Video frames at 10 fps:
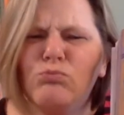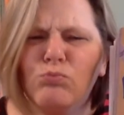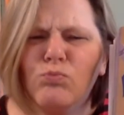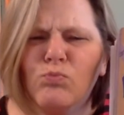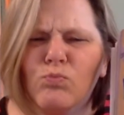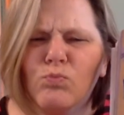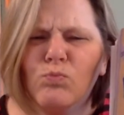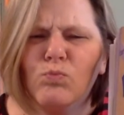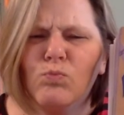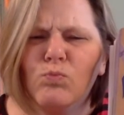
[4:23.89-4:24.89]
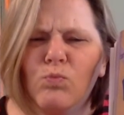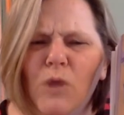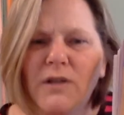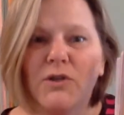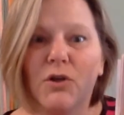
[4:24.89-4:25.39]

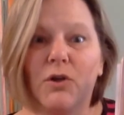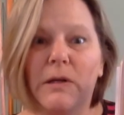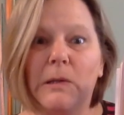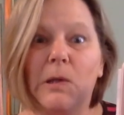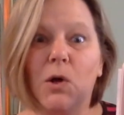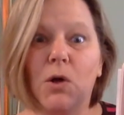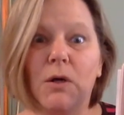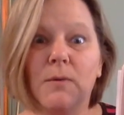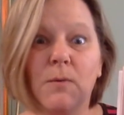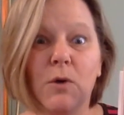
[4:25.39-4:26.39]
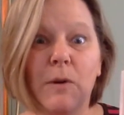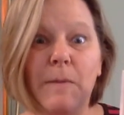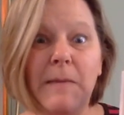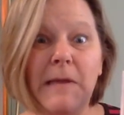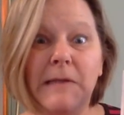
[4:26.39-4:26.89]
A dirty look or a
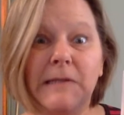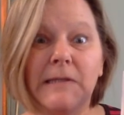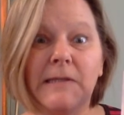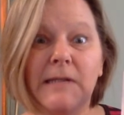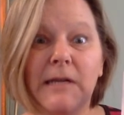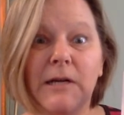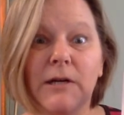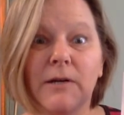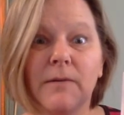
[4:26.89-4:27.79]
mean stare.